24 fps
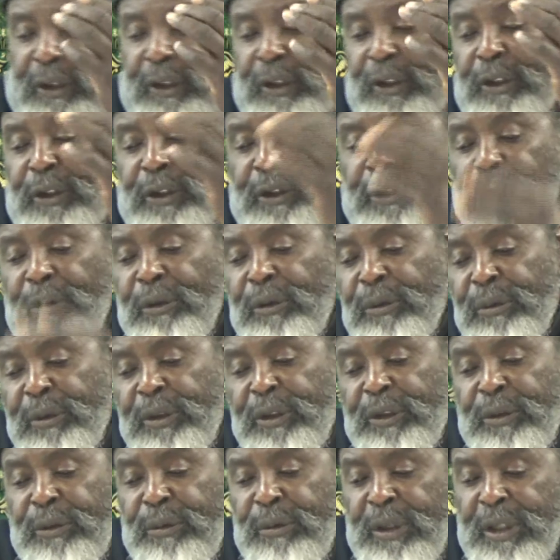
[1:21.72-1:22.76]
You know, when
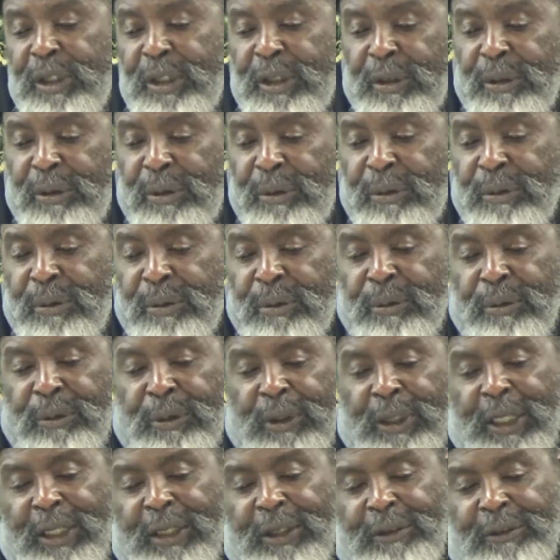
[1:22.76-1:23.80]
you read a whole
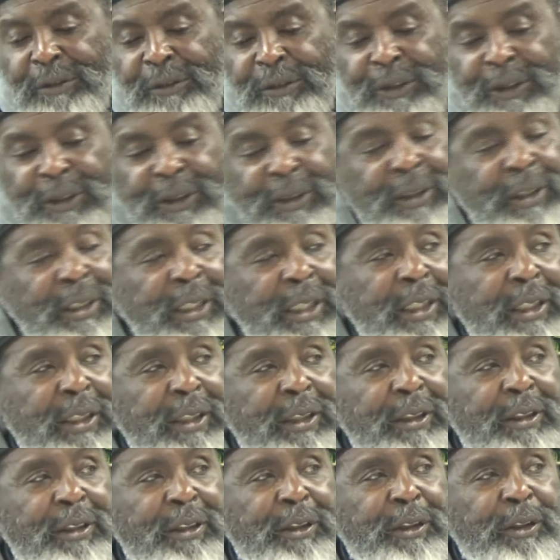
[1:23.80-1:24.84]
lot
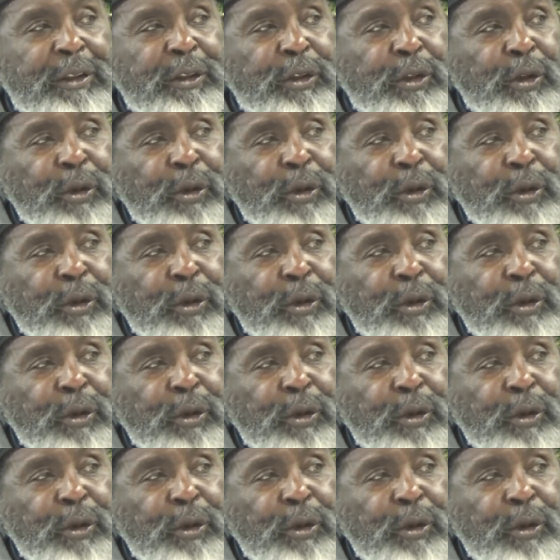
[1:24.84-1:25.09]
of,